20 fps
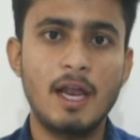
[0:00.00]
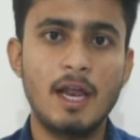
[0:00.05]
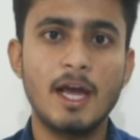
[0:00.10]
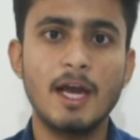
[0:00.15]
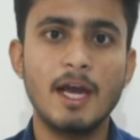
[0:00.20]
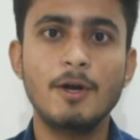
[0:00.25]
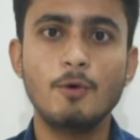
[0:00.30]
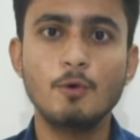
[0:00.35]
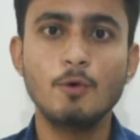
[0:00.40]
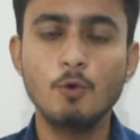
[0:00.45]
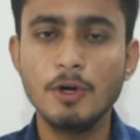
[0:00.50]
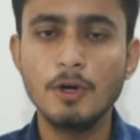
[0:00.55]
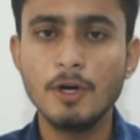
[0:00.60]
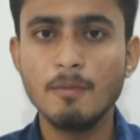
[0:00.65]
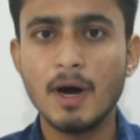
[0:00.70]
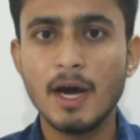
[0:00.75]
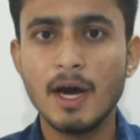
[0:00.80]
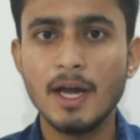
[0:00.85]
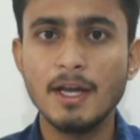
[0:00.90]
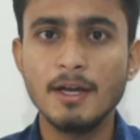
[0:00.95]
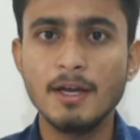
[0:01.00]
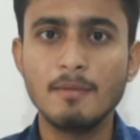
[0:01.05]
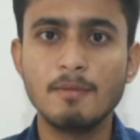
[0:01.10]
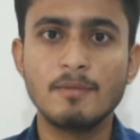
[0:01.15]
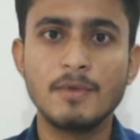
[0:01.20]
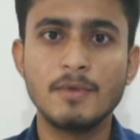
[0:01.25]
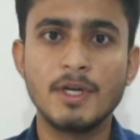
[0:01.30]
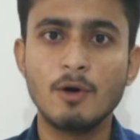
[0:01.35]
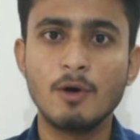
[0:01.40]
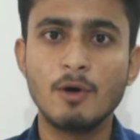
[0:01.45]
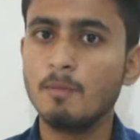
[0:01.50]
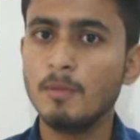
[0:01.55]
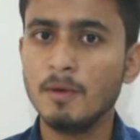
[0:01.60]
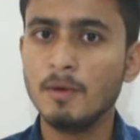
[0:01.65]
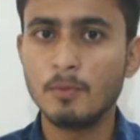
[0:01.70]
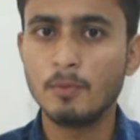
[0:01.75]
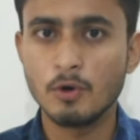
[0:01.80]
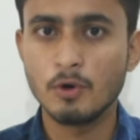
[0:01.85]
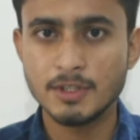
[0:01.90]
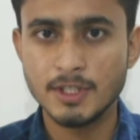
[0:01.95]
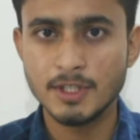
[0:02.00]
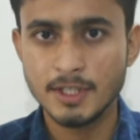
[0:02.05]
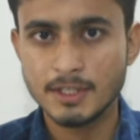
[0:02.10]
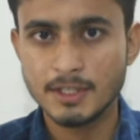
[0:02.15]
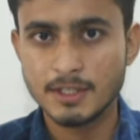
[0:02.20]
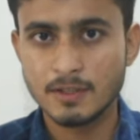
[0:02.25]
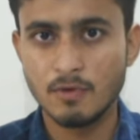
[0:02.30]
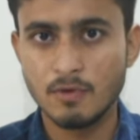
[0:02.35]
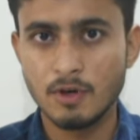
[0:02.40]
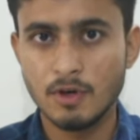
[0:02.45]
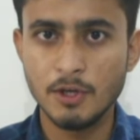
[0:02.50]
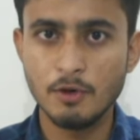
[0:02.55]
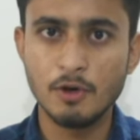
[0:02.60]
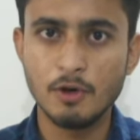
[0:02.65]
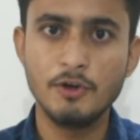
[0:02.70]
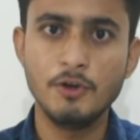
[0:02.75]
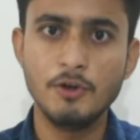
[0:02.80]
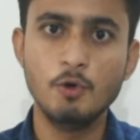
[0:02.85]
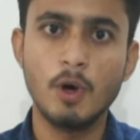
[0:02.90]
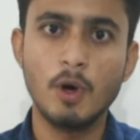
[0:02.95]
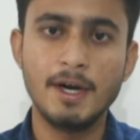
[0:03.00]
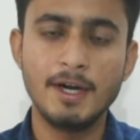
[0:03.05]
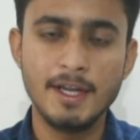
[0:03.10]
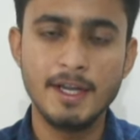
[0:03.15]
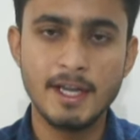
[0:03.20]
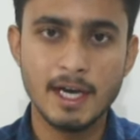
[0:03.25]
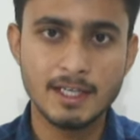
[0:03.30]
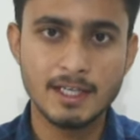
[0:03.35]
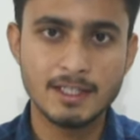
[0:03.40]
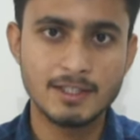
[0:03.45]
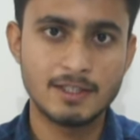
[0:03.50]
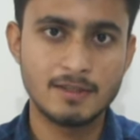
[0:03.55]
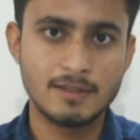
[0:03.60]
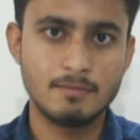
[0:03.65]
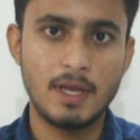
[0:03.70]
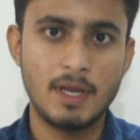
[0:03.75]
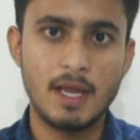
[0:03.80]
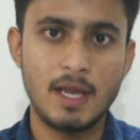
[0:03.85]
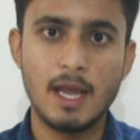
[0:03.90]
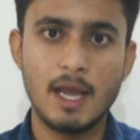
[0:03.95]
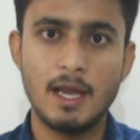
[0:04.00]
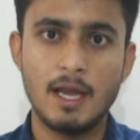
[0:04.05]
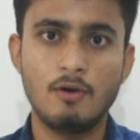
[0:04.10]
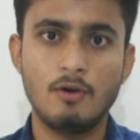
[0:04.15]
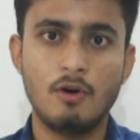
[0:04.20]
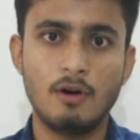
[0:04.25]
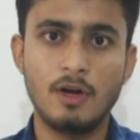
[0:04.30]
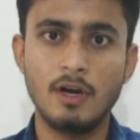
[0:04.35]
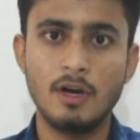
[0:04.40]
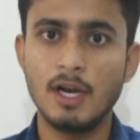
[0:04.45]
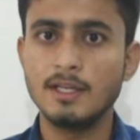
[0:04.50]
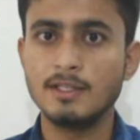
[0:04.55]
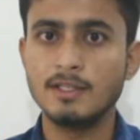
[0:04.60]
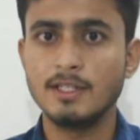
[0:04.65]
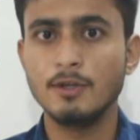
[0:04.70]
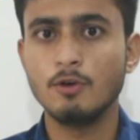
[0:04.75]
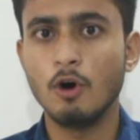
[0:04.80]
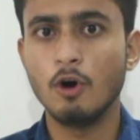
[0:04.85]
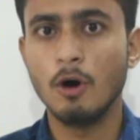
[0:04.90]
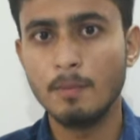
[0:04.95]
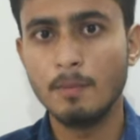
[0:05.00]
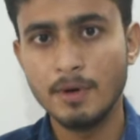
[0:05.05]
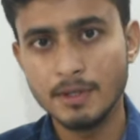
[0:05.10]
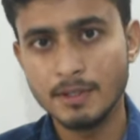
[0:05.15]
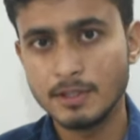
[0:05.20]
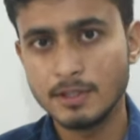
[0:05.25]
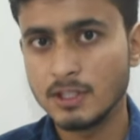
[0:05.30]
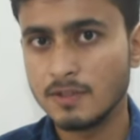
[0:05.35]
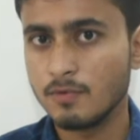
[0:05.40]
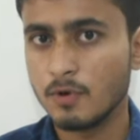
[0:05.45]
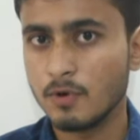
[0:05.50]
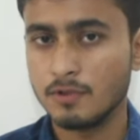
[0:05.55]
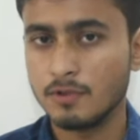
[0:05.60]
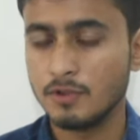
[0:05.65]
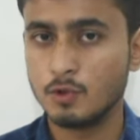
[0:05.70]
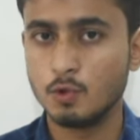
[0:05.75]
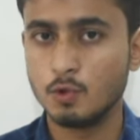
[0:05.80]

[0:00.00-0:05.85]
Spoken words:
I do it by developing projects, working on new ideas, and organizing competitions for the